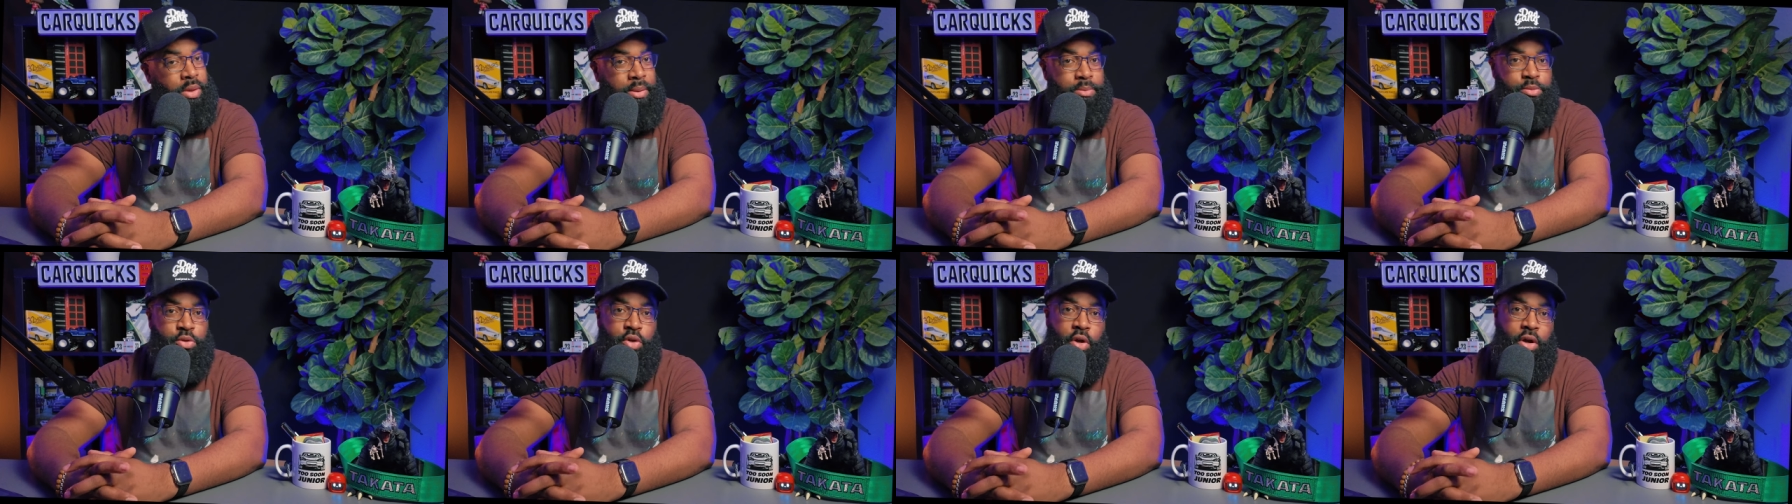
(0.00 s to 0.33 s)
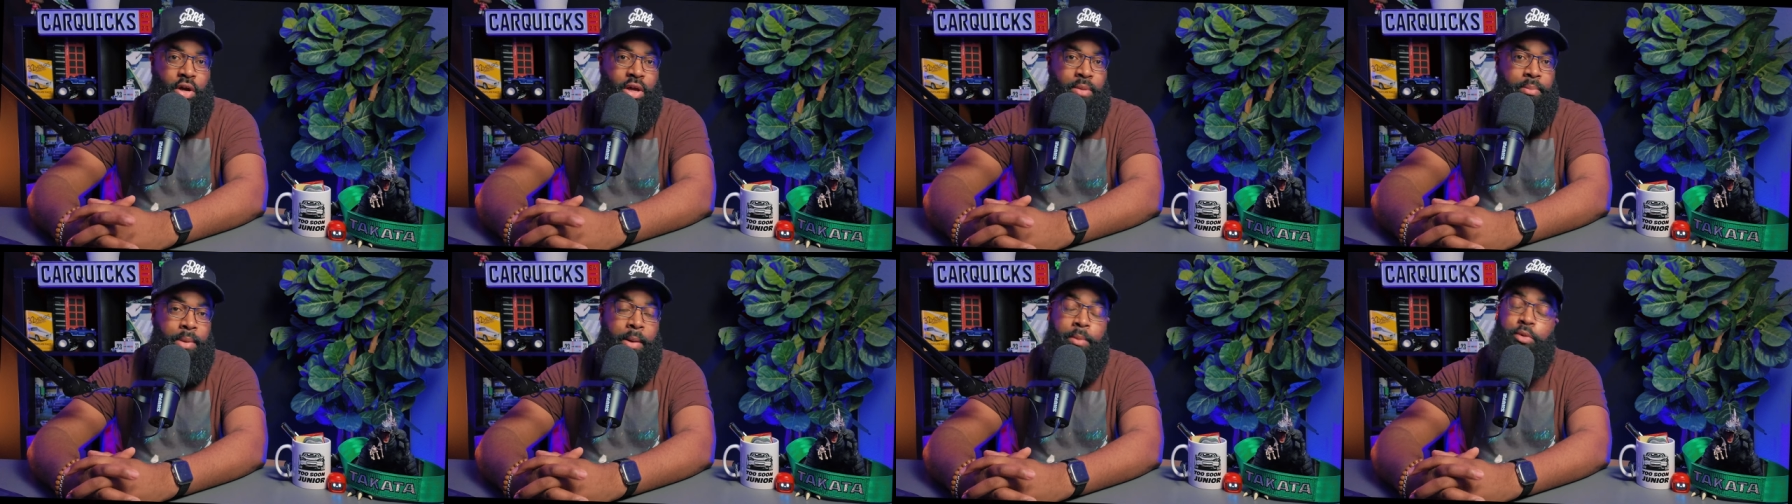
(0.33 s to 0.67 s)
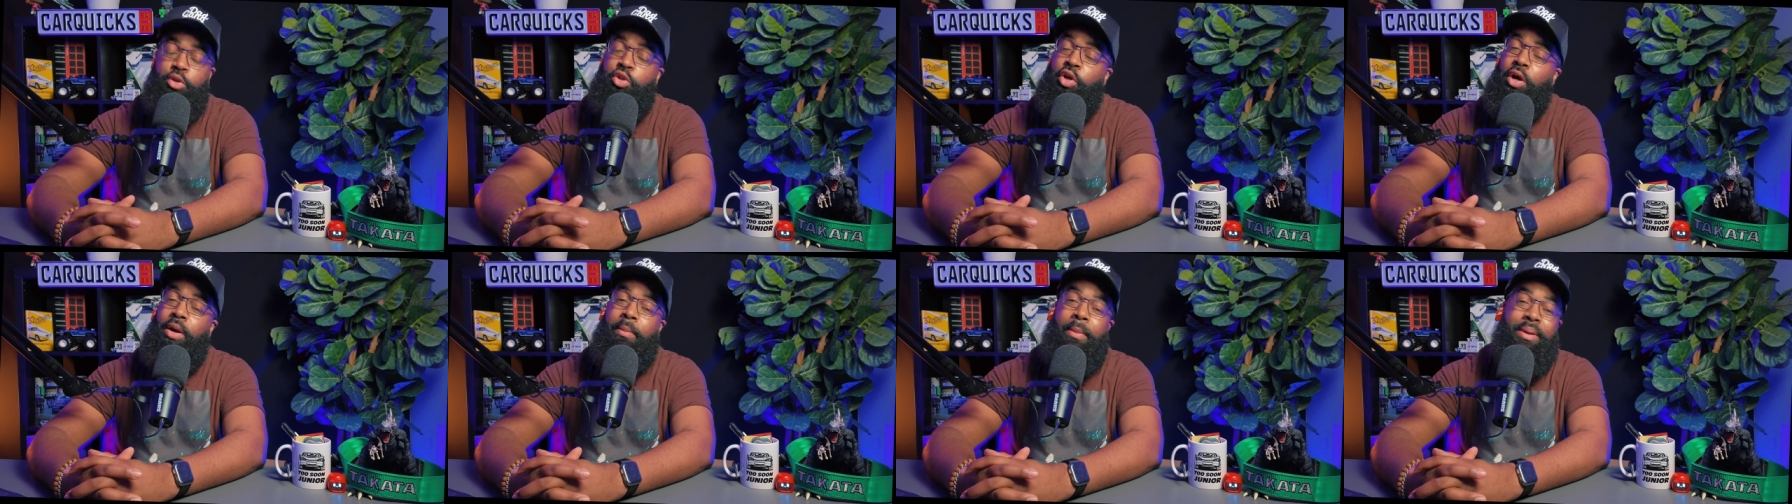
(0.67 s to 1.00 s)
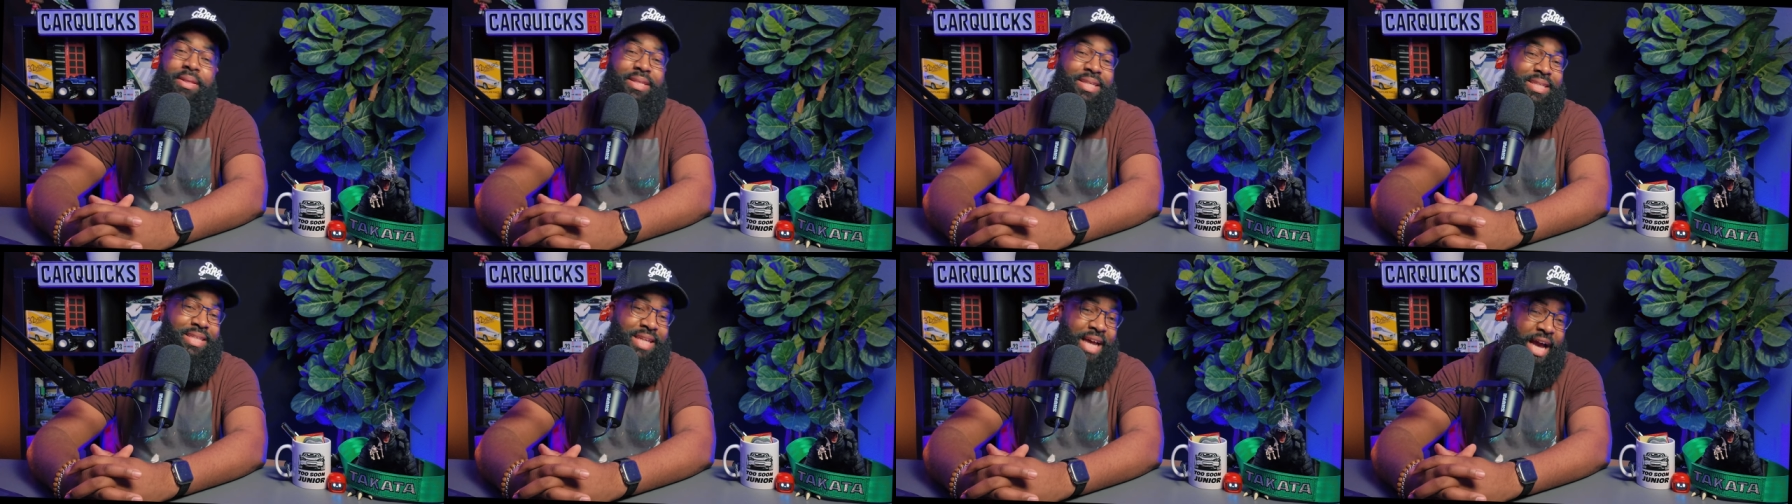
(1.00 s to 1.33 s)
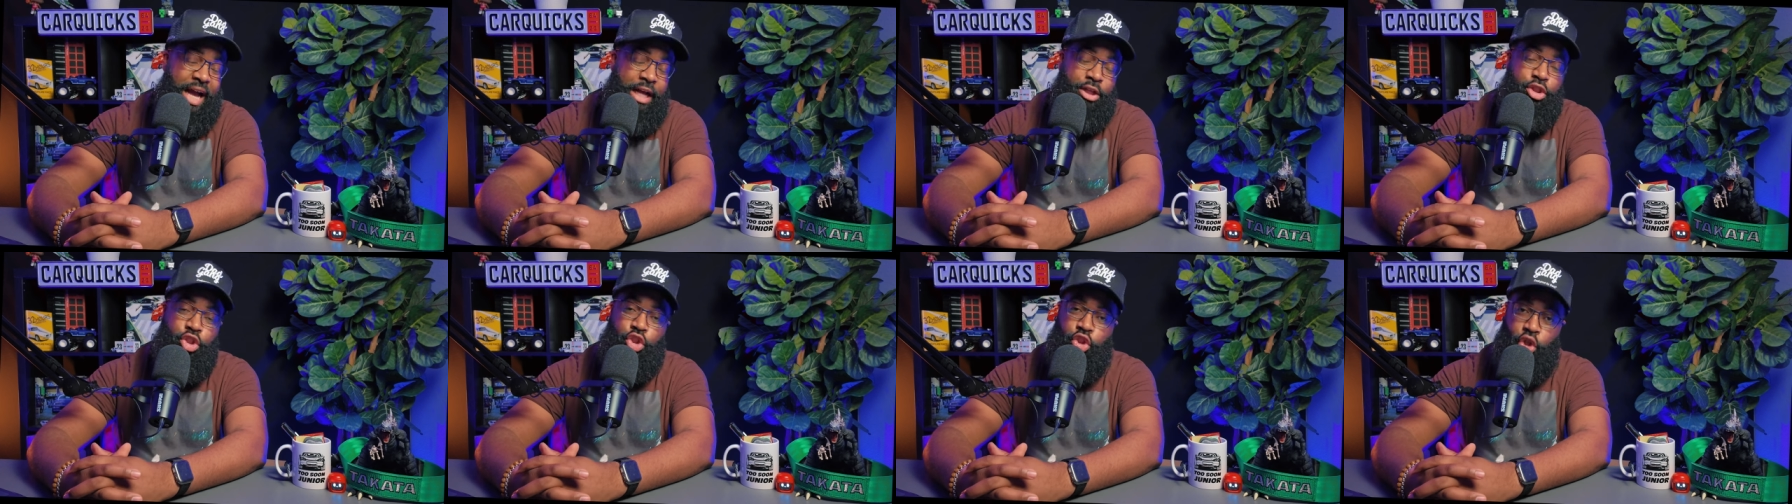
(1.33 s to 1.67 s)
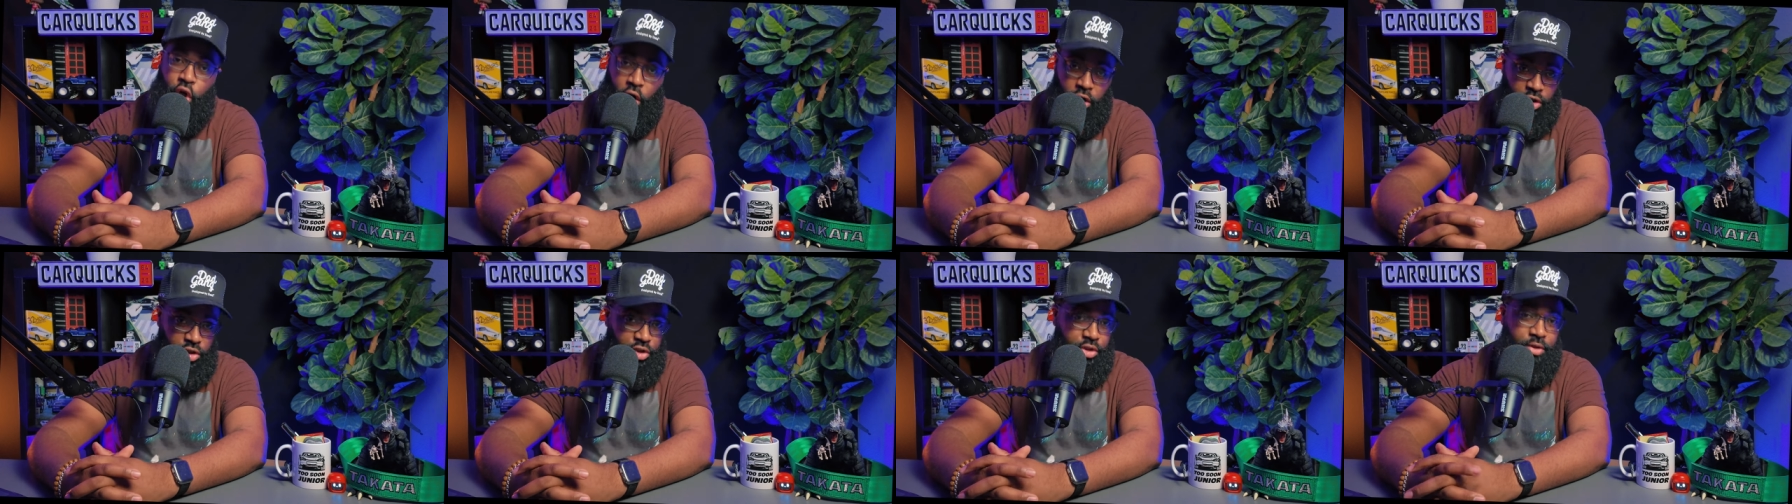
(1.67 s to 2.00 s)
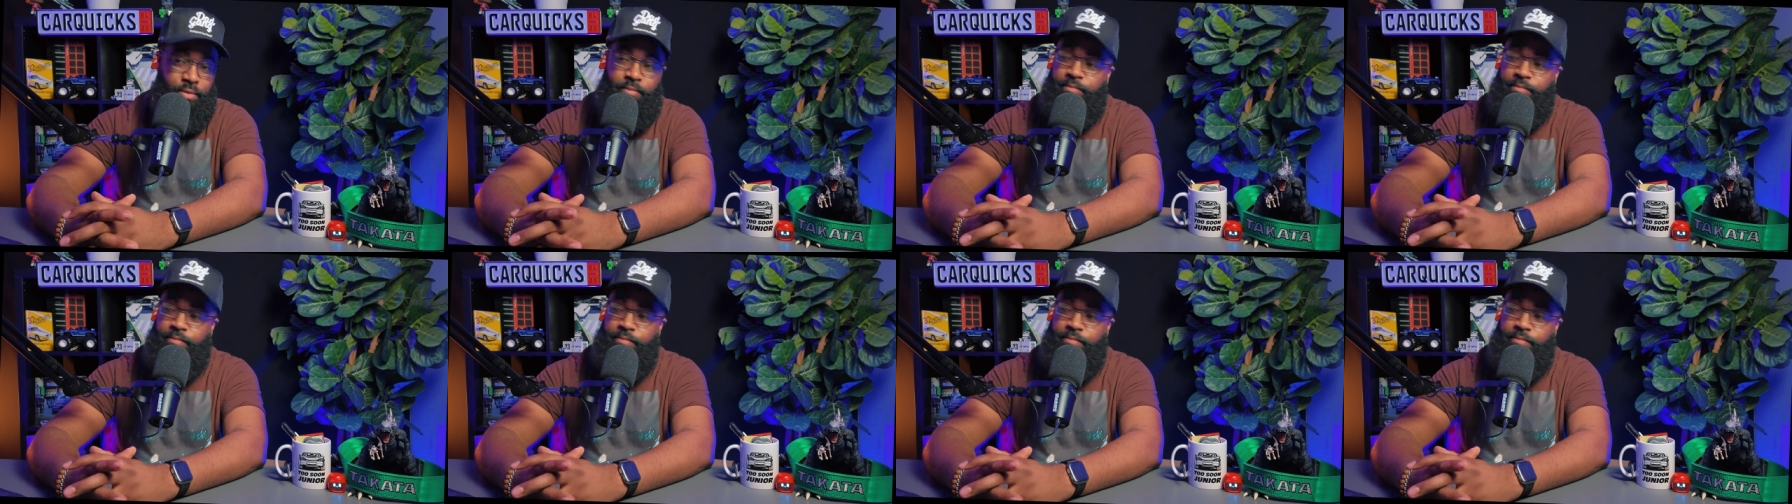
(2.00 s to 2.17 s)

talking about, we're talking about the Dodge Charger.